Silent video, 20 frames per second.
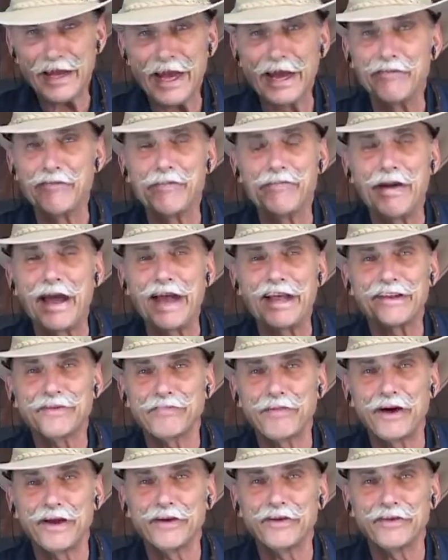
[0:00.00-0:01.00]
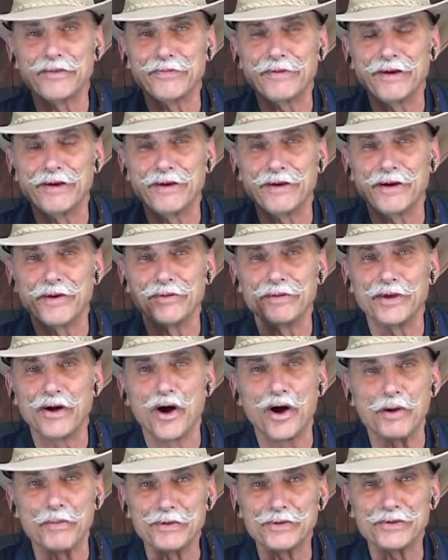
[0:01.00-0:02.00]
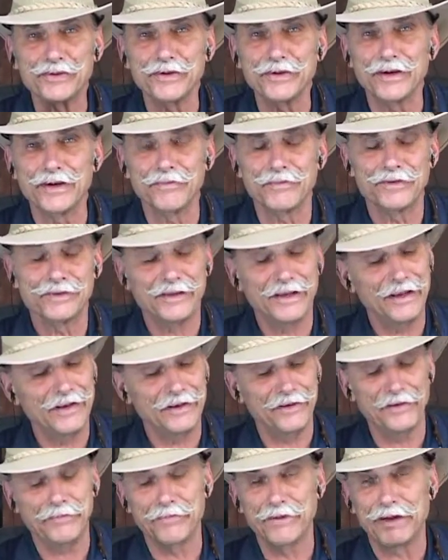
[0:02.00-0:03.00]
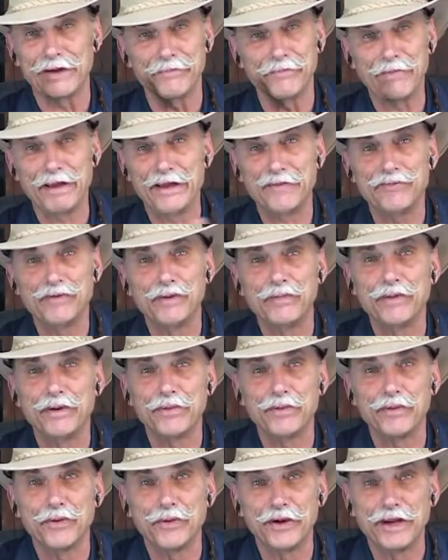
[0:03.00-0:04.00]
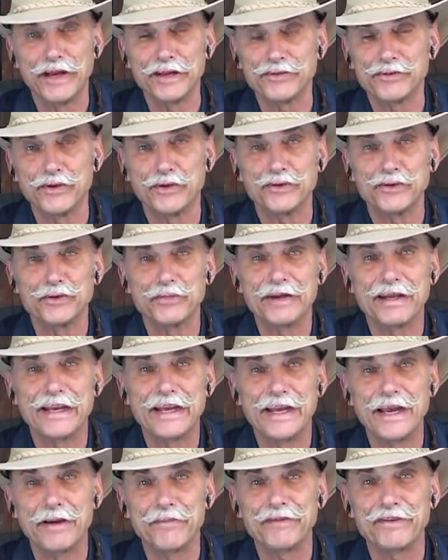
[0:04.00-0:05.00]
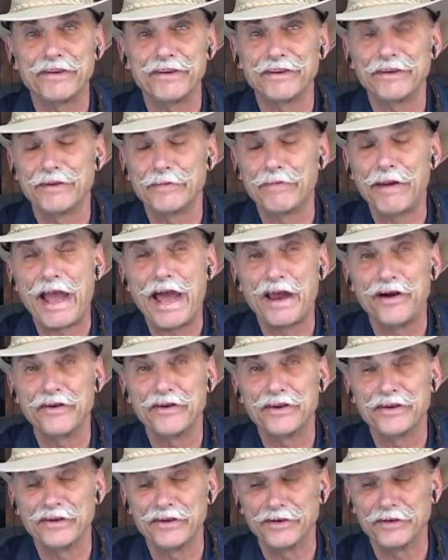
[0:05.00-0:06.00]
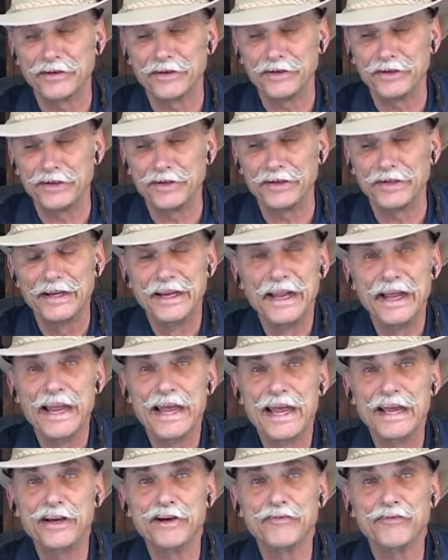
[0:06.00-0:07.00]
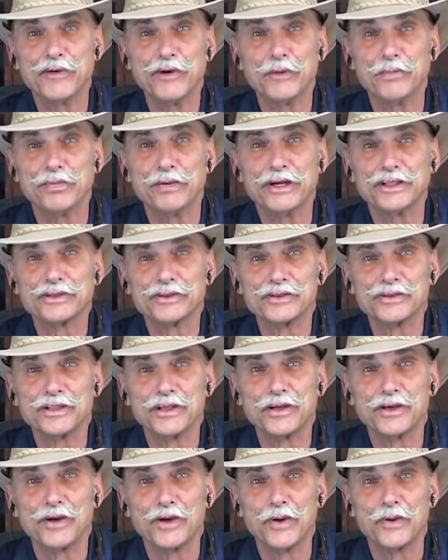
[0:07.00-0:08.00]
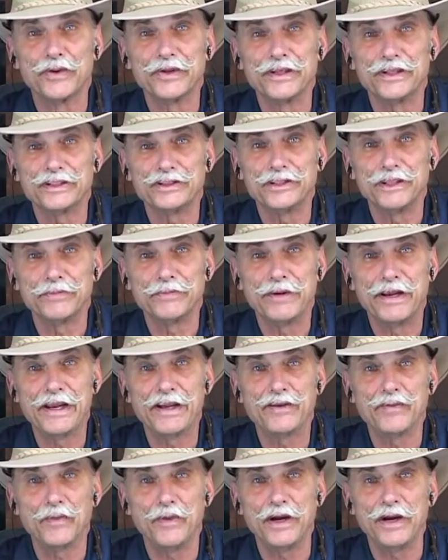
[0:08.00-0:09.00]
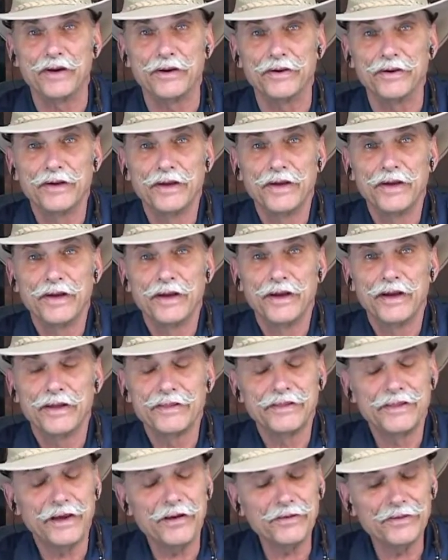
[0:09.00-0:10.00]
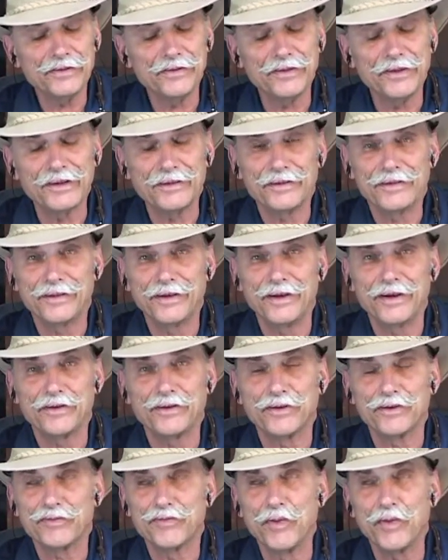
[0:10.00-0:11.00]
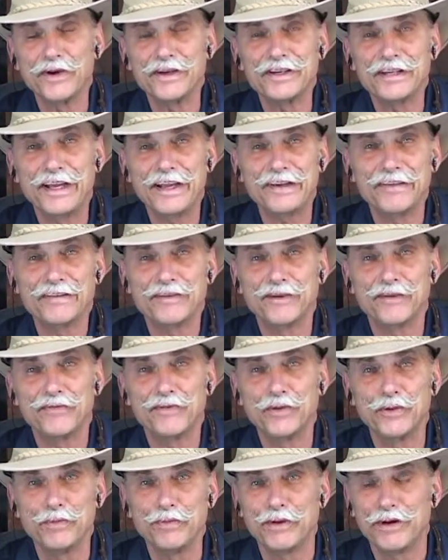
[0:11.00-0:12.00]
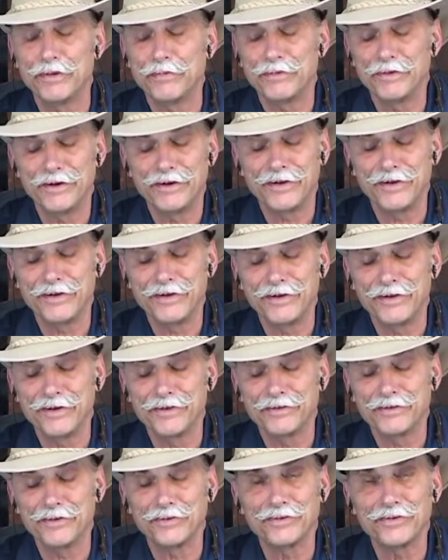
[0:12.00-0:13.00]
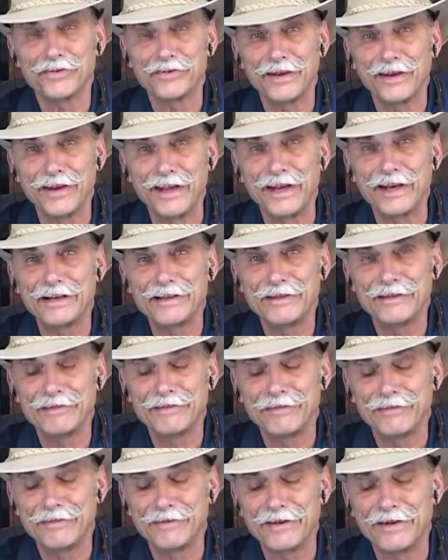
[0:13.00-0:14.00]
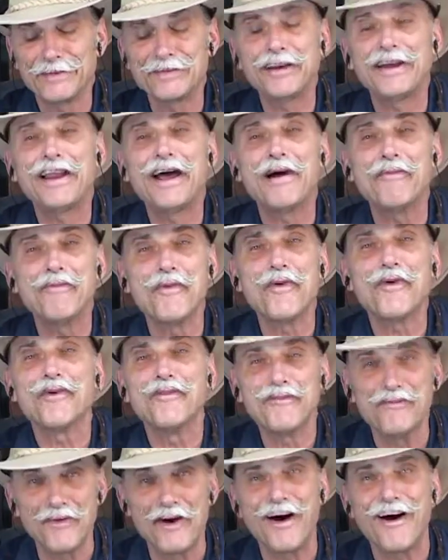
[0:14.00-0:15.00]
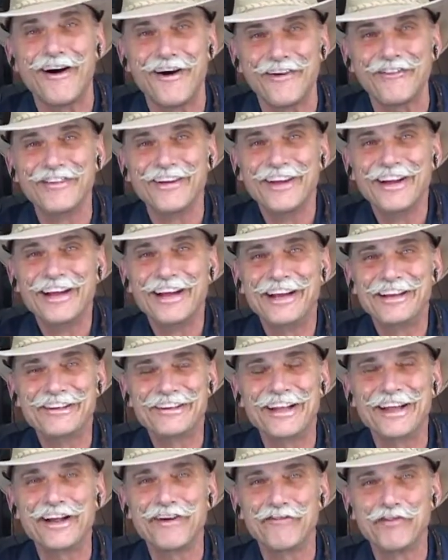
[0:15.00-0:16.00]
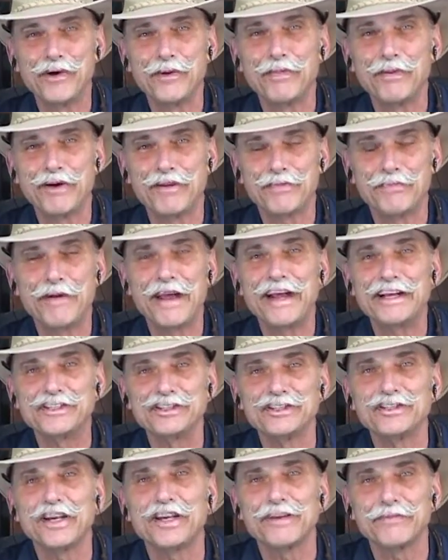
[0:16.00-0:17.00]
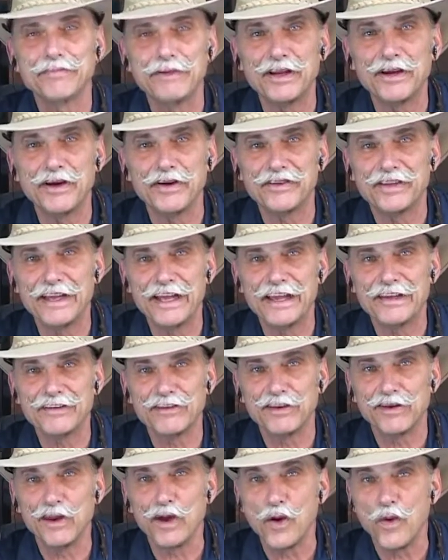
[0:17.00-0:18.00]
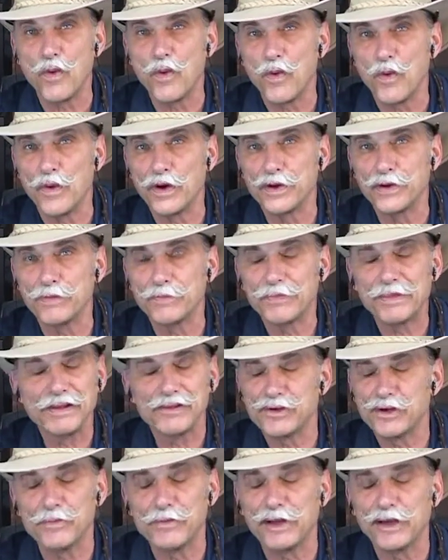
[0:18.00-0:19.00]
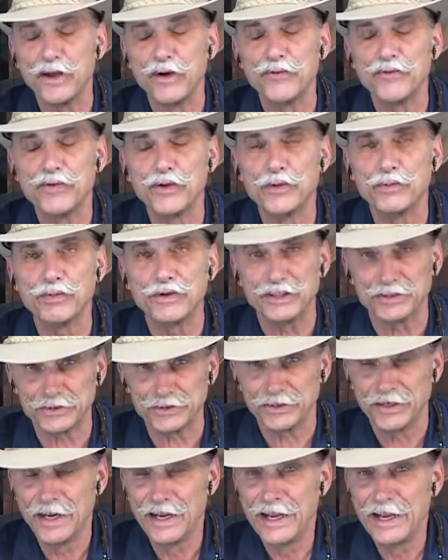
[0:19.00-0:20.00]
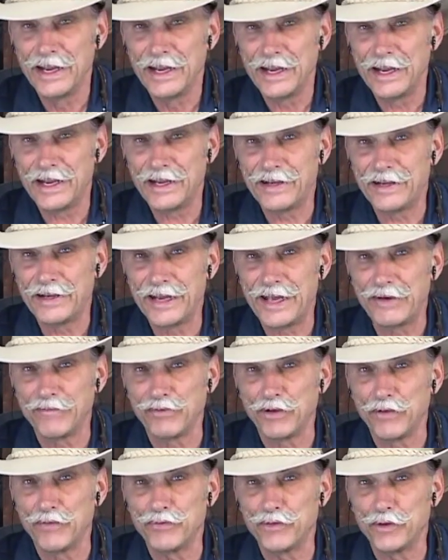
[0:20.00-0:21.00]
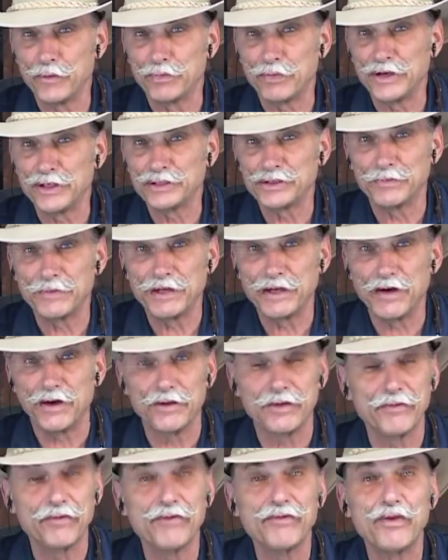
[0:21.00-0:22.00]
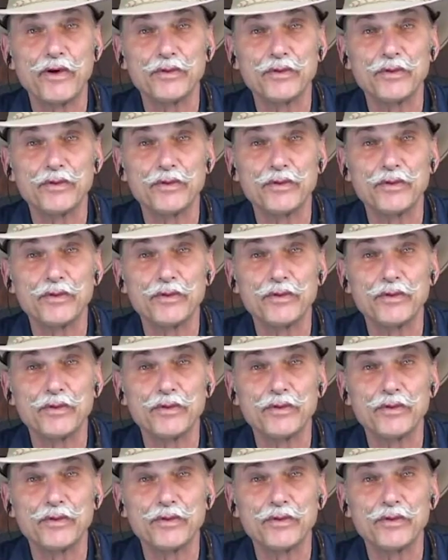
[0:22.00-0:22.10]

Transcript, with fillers: have a bad spot on the uh, on the armature and we say, hey, you got a bad fuel pump going out. It's drawing too many amps and the pattern doesn't look good. And your fuel pressure is a little lower than it should be as well. Those are the, you know, there's four tests on a fuel pump, uh, you know, so there's a lot of there's a lot more involved in saying a fuel pump's bad just because it has low oil, excuse me, low fuel pressure. It could have low fuel pressure because of a